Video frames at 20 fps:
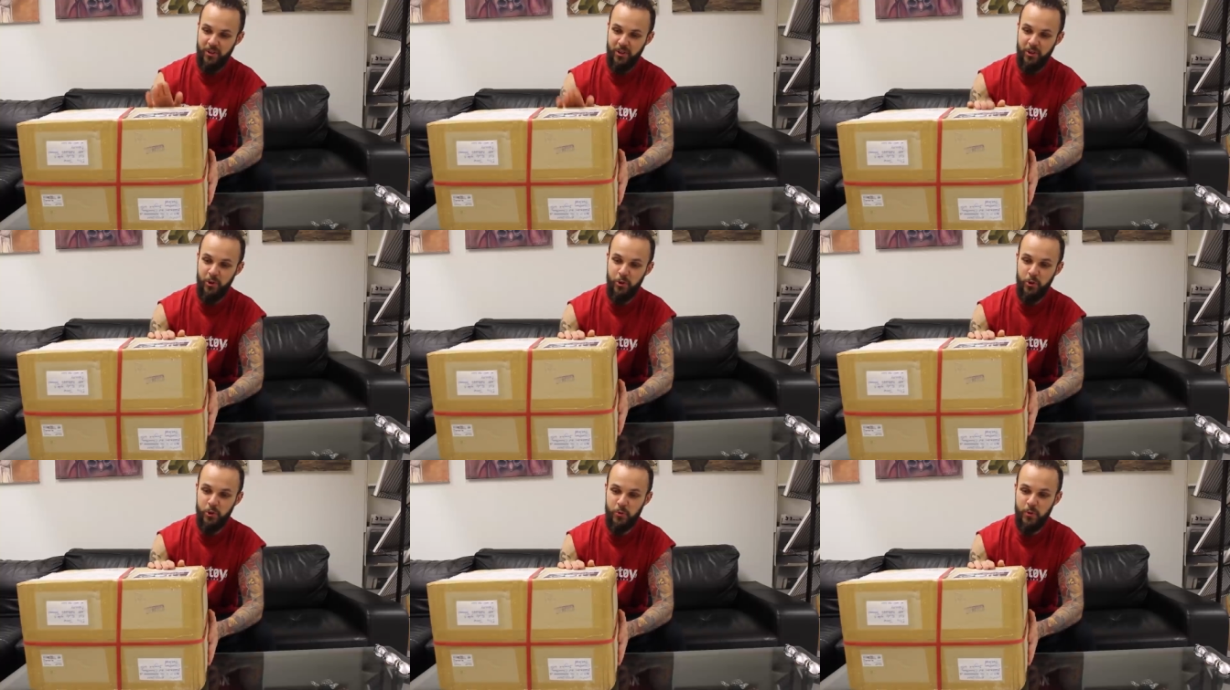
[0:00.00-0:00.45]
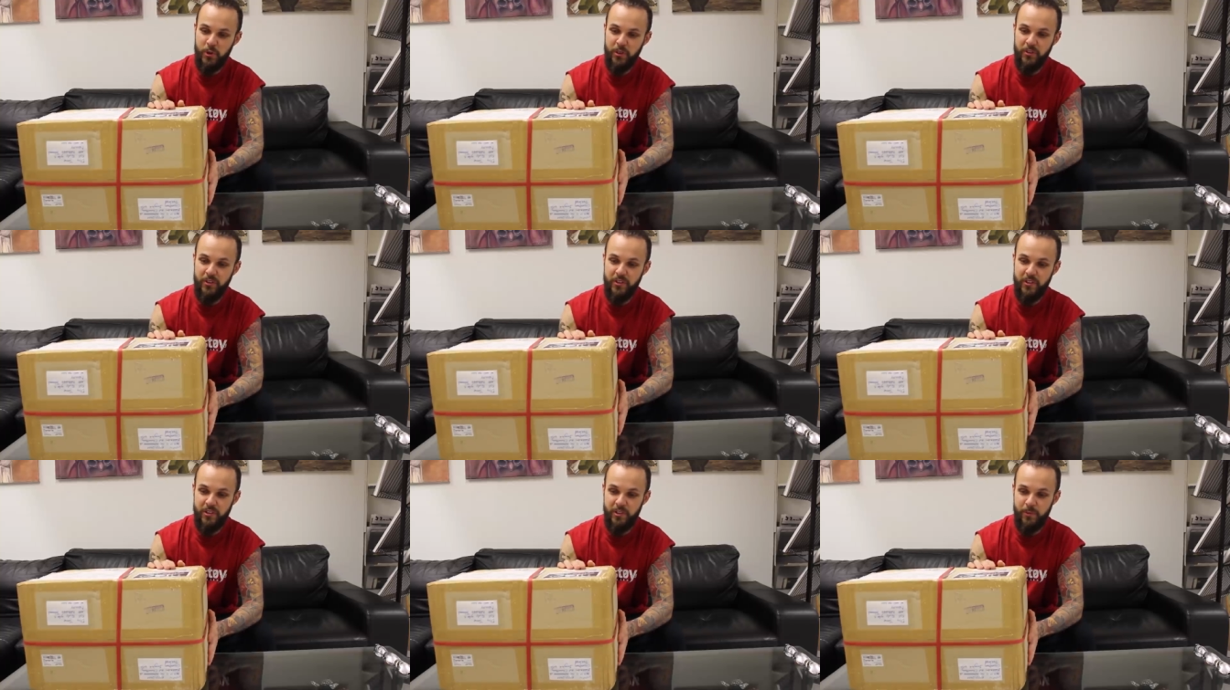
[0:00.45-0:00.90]
a huge
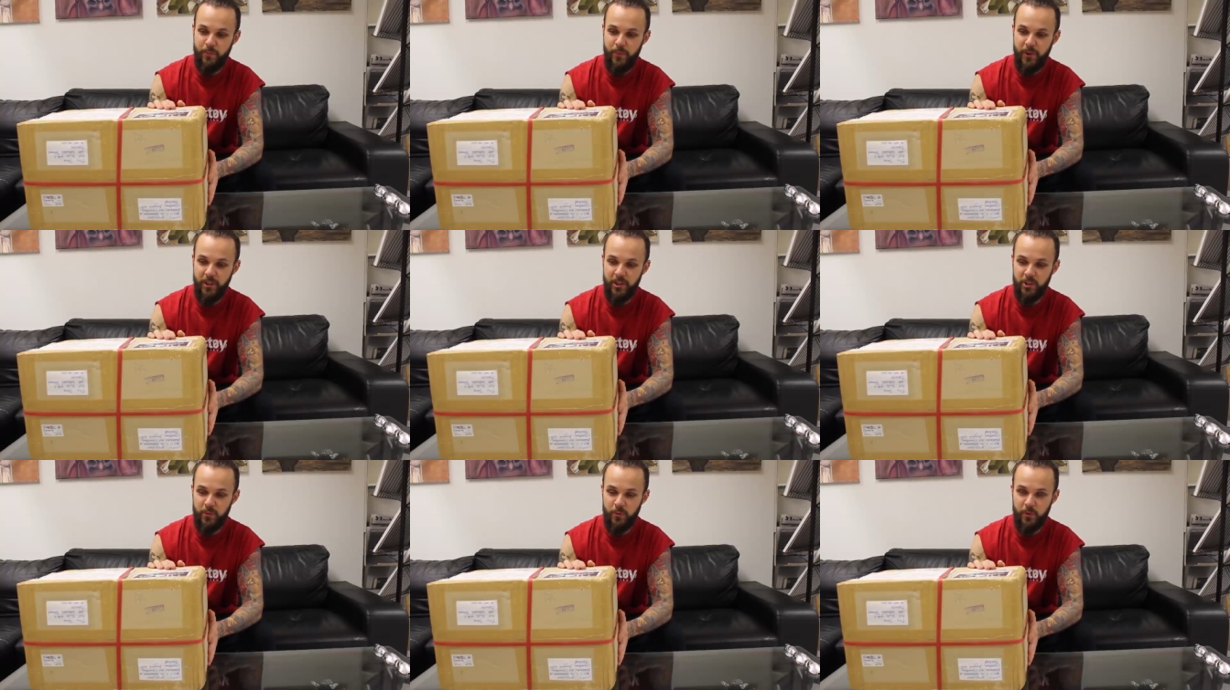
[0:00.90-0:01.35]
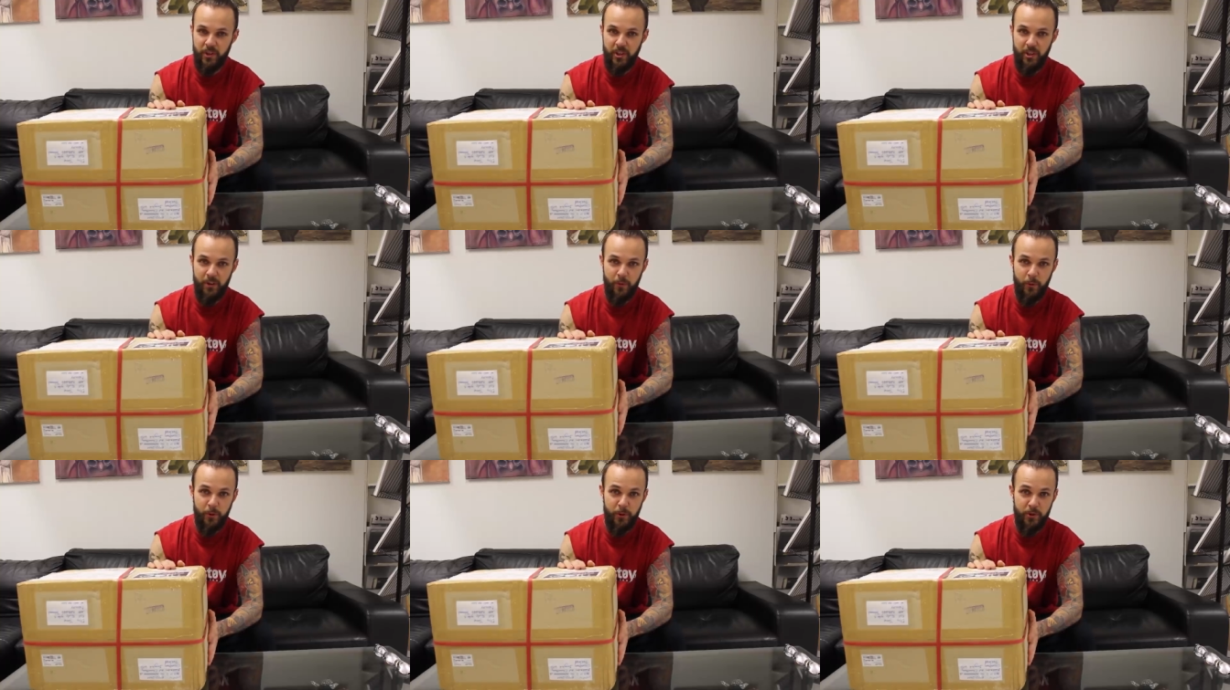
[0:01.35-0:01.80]
one. This is the biggest one I
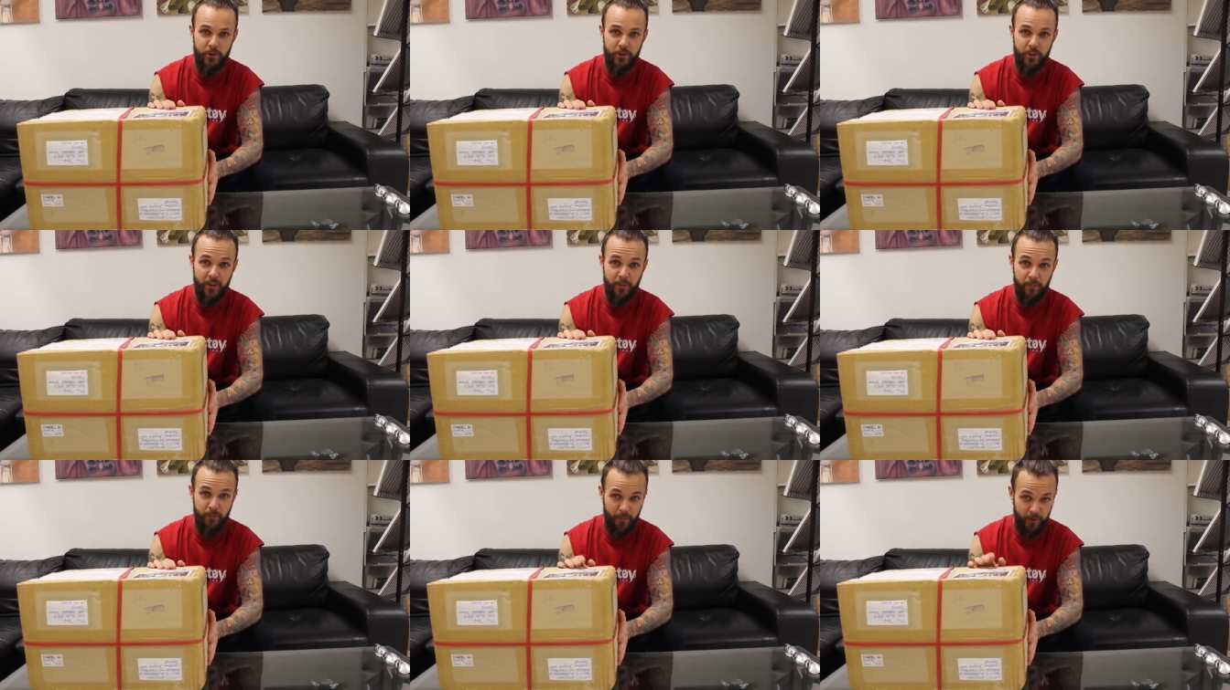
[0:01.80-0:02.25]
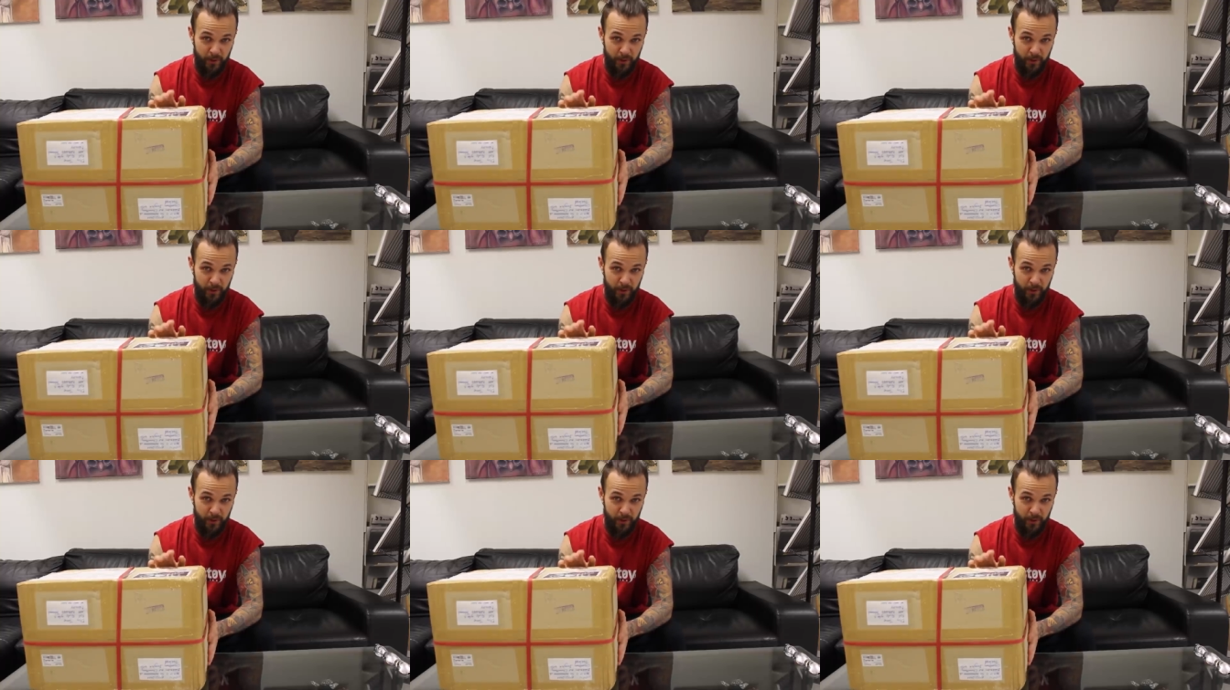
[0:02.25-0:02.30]
have ordered.